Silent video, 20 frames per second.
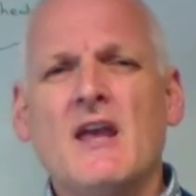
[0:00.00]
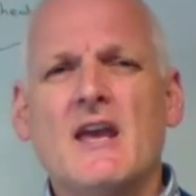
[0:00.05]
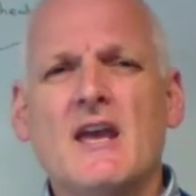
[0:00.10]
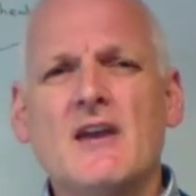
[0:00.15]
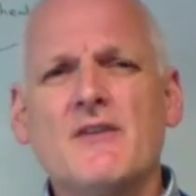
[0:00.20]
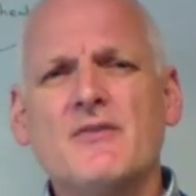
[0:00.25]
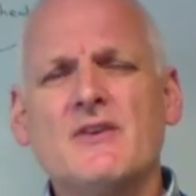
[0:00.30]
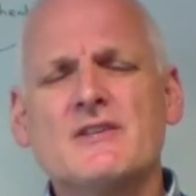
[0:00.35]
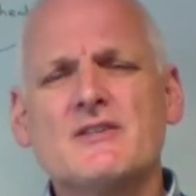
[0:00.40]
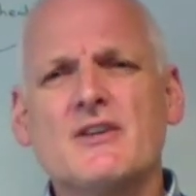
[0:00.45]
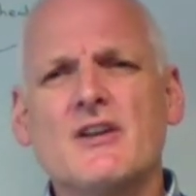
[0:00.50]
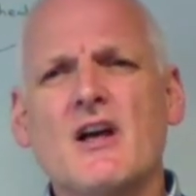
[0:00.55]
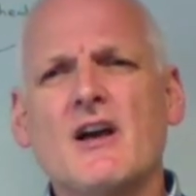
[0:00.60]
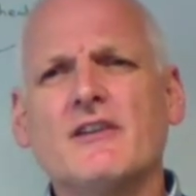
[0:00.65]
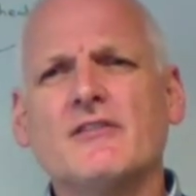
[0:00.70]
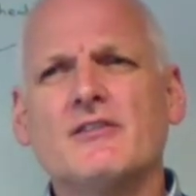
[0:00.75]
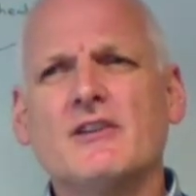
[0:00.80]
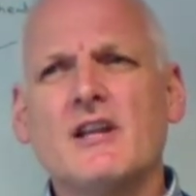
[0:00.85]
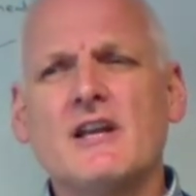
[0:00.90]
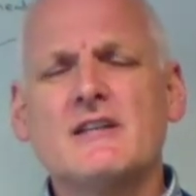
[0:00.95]
If it's an
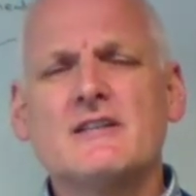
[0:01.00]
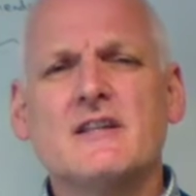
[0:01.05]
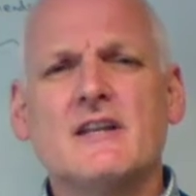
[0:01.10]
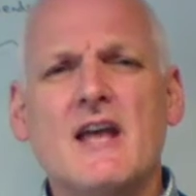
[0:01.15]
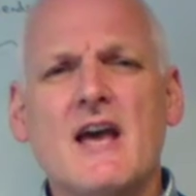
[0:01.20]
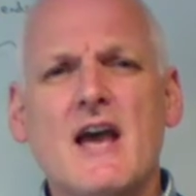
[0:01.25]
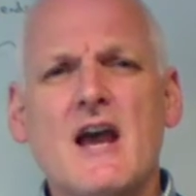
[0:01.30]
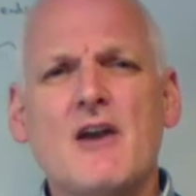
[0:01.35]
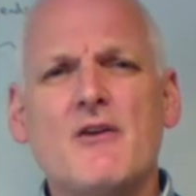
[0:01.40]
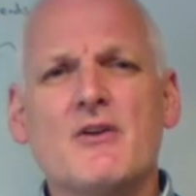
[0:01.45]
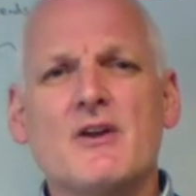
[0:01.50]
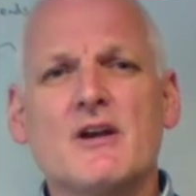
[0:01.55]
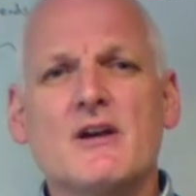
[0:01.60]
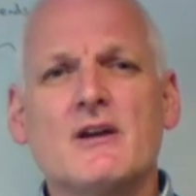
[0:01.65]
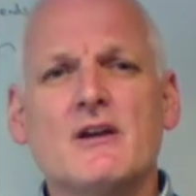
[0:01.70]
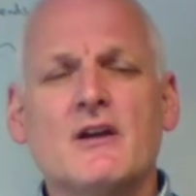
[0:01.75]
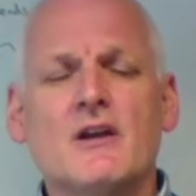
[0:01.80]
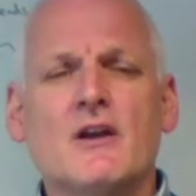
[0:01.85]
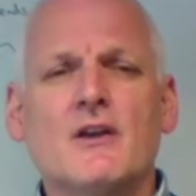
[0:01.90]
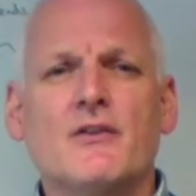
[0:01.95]
isolated
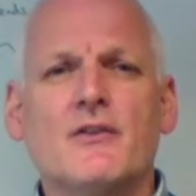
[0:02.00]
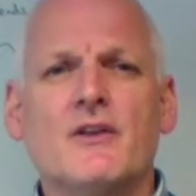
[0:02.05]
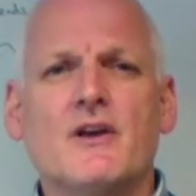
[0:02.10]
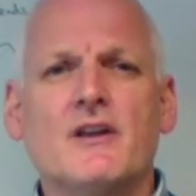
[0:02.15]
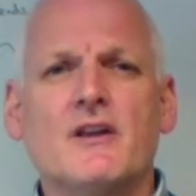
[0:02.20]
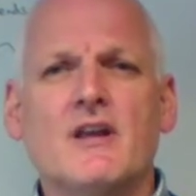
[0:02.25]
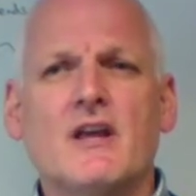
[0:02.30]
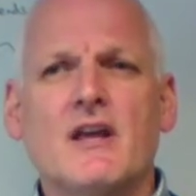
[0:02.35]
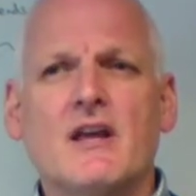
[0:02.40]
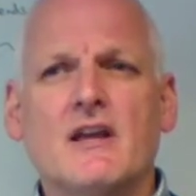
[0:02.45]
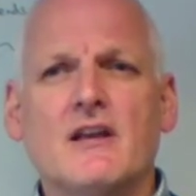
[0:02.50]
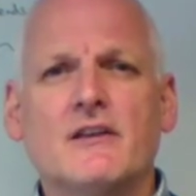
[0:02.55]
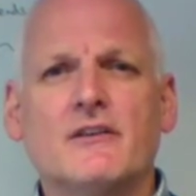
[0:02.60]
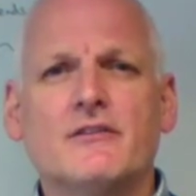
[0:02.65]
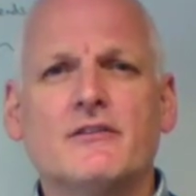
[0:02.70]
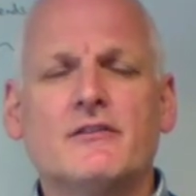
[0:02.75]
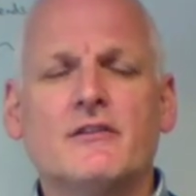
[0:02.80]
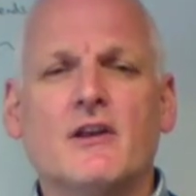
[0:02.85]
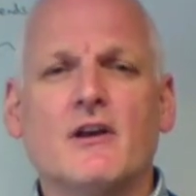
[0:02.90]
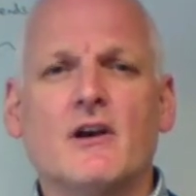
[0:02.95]
area that
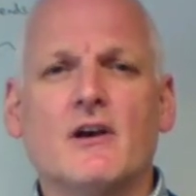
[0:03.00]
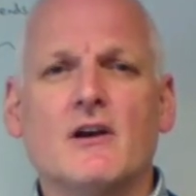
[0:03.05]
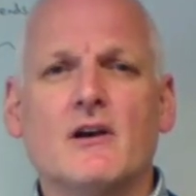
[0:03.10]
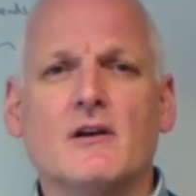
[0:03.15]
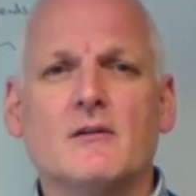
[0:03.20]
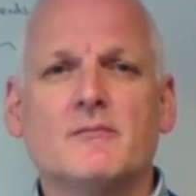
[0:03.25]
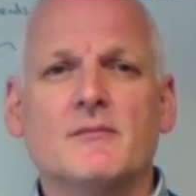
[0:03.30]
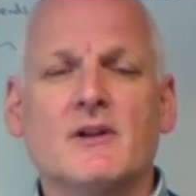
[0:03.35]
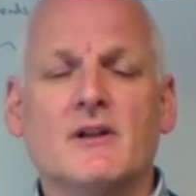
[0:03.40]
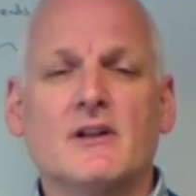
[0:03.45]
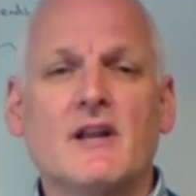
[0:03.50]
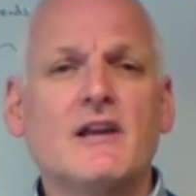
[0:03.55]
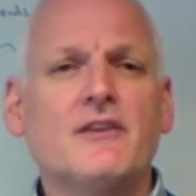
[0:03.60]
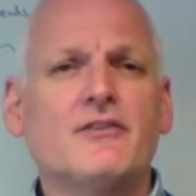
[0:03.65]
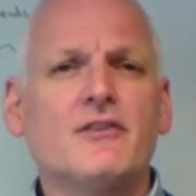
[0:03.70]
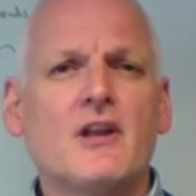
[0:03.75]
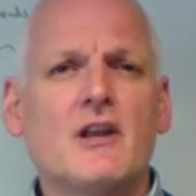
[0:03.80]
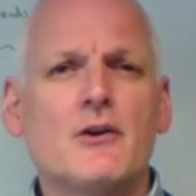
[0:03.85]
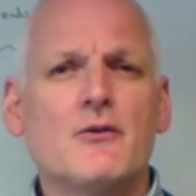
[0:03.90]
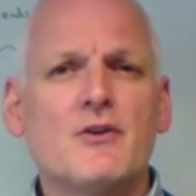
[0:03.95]
is
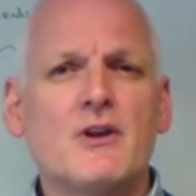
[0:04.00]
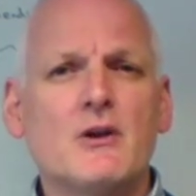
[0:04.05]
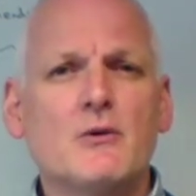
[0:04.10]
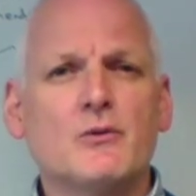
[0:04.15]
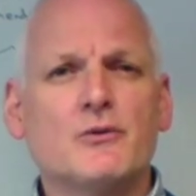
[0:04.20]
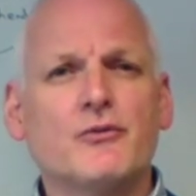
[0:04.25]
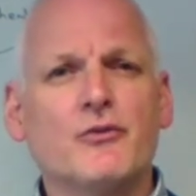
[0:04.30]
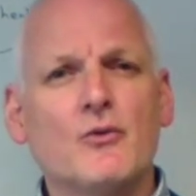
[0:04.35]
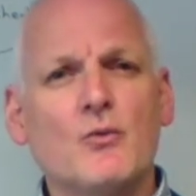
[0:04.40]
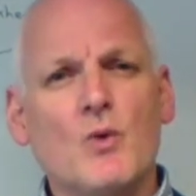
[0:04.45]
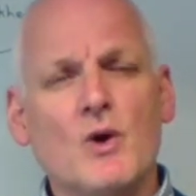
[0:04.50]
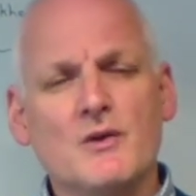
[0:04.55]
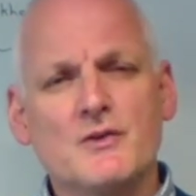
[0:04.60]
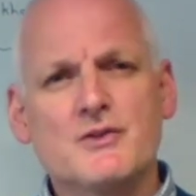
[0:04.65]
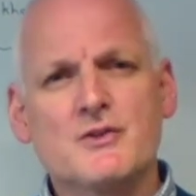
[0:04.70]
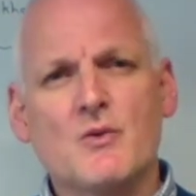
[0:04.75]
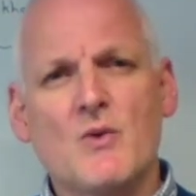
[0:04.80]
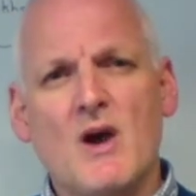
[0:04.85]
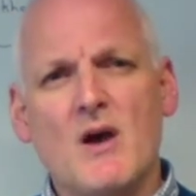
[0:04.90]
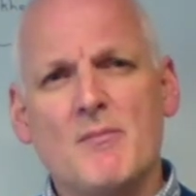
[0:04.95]
less than or equal to 1
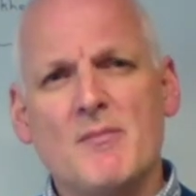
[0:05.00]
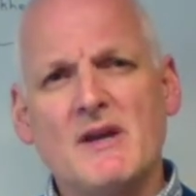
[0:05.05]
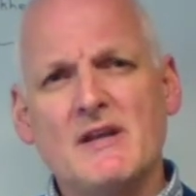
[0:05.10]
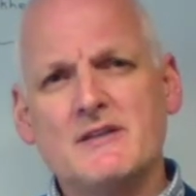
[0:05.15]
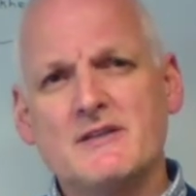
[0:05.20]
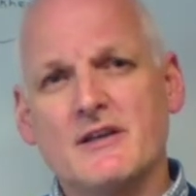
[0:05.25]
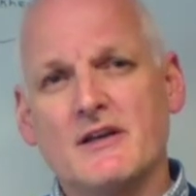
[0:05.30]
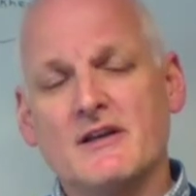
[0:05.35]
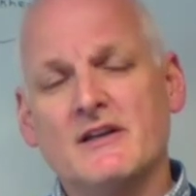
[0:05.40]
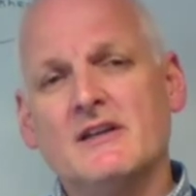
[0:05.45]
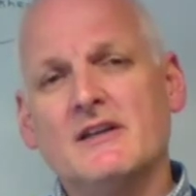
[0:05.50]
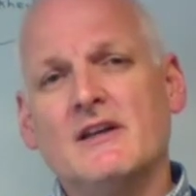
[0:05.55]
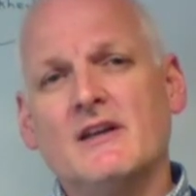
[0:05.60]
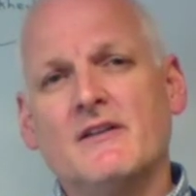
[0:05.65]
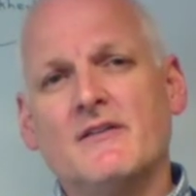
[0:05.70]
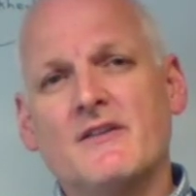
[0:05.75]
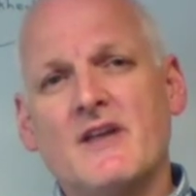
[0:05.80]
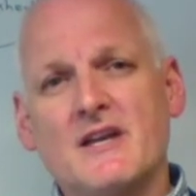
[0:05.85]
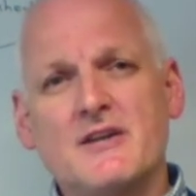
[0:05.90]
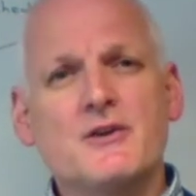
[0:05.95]
square meter,
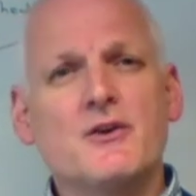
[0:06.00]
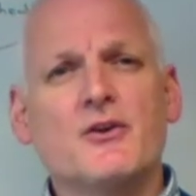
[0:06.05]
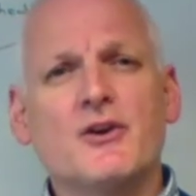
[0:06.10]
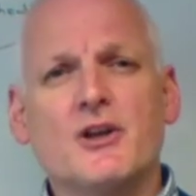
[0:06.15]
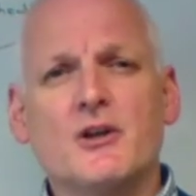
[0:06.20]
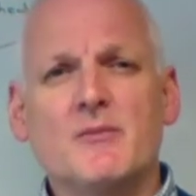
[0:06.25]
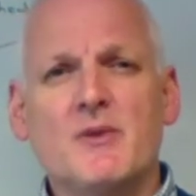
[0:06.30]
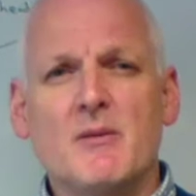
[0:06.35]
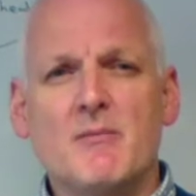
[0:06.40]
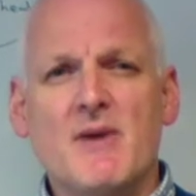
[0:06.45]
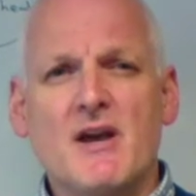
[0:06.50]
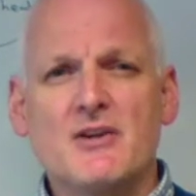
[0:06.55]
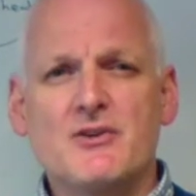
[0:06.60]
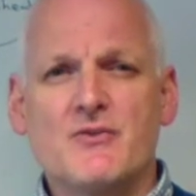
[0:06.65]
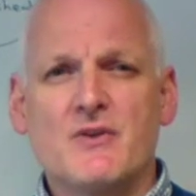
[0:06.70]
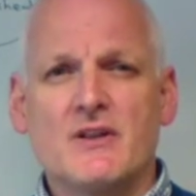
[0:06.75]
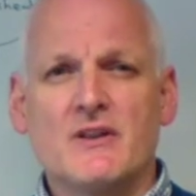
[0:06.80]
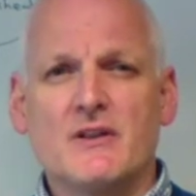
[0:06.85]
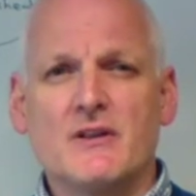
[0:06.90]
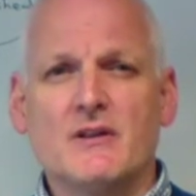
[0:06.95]
then you're going to be
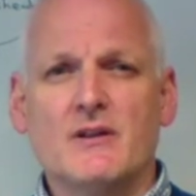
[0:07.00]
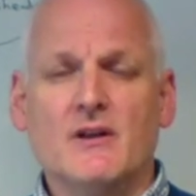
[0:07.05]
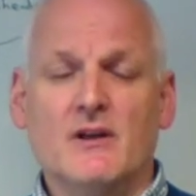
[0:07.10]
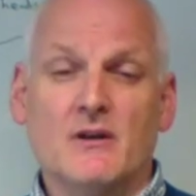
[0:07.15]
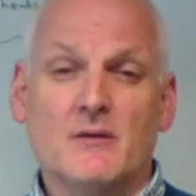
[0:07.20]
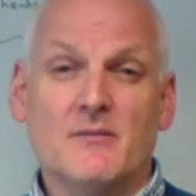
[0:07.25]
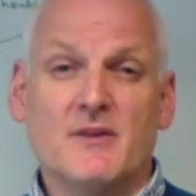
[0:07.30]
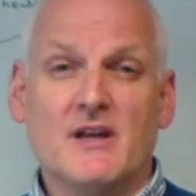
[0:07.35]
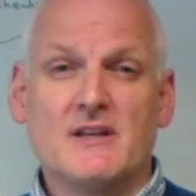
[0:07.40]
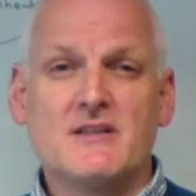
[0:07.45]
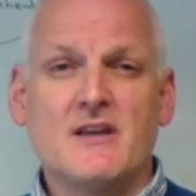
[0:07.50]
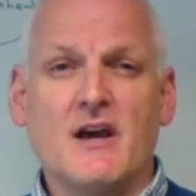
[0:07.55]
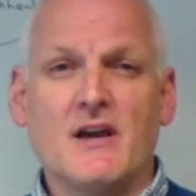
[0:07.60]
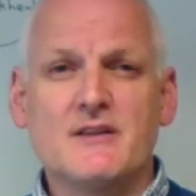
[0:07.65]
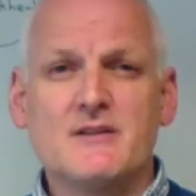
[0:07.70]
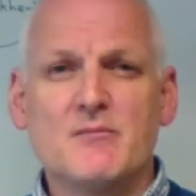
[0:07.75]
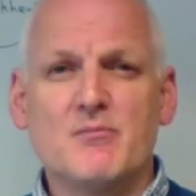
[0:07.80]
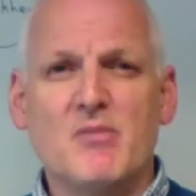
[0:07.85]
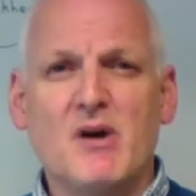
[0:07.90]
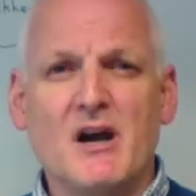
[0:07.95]
measuring that
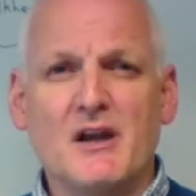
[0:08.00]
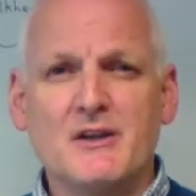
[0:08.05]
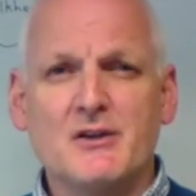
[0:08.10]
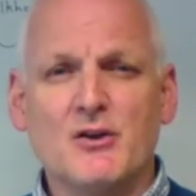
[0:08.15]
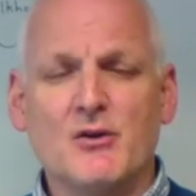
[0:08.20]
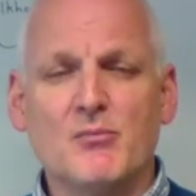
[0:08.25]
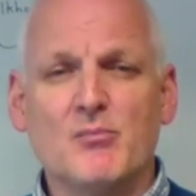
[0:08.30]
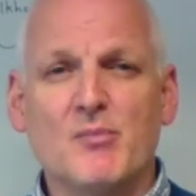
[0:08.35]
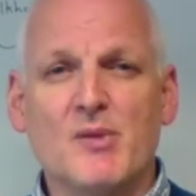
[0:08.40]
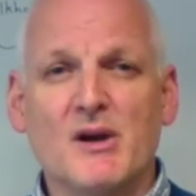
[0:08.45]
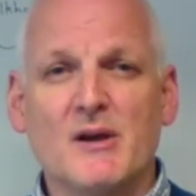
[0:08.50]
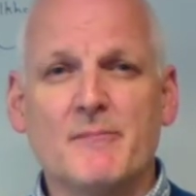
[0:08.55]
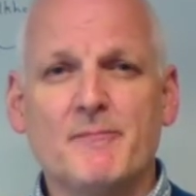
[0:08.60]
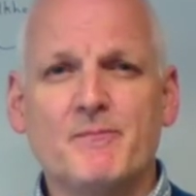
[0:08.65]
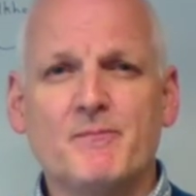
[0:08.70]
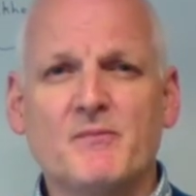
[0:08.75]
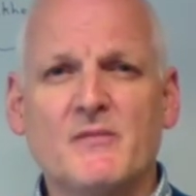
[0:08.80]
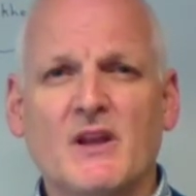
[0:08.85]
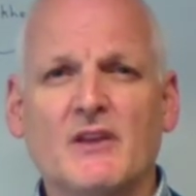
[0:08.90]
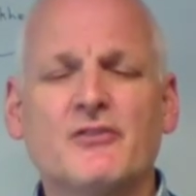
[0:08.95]
item by number.
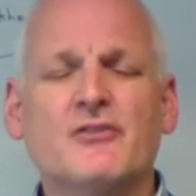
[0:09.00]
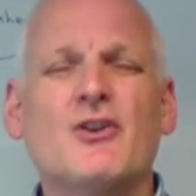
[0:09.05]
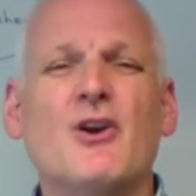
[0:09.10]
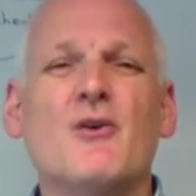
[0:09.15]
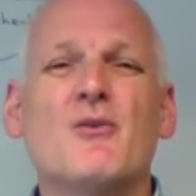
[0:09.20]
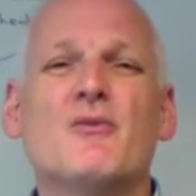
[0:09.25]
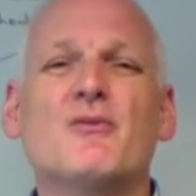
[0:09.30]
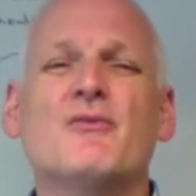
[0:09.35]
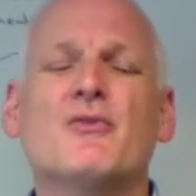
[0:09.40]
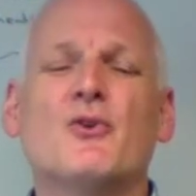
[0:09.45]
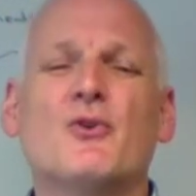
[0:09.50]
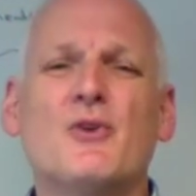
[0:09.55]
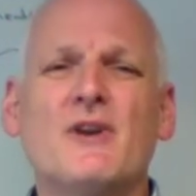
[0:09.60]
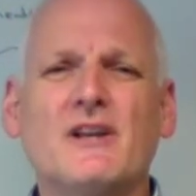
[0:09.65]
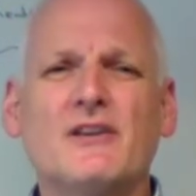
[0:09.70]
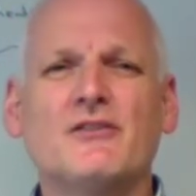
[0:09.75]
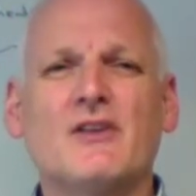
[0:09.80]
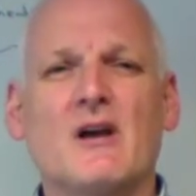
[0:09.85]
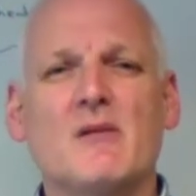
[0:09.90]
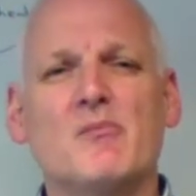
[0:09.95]
So, for
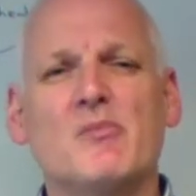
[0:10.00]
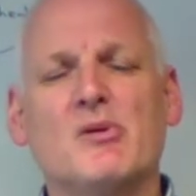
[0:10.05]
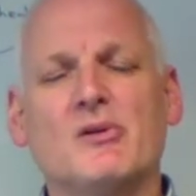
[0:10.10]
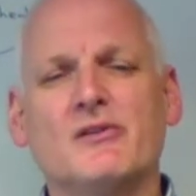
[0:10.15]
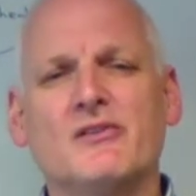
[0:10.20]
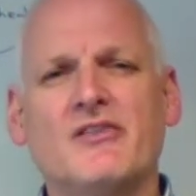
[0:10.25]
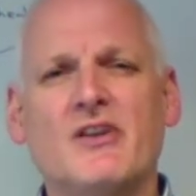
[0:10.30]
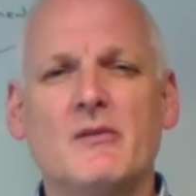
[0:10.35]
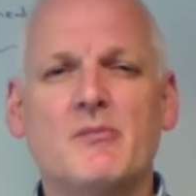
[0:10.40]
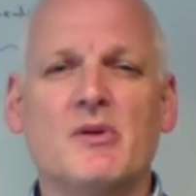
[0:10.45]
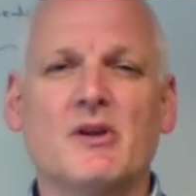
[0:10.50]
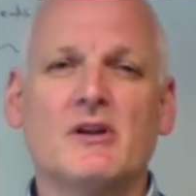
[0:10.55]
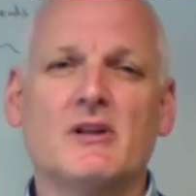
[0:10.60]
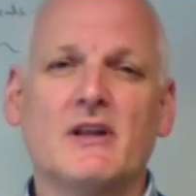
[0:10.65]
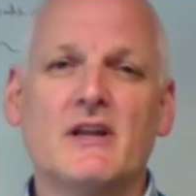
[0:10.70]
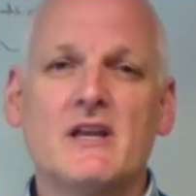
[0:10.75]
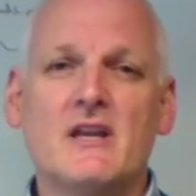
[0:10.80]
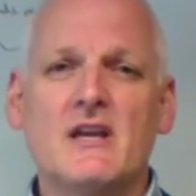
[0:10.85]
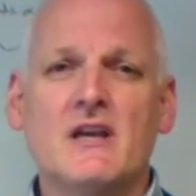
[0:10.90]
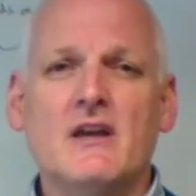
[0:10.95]
example,
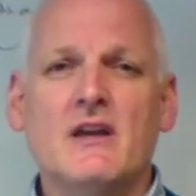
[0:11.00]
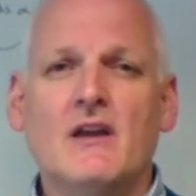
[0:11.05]
typically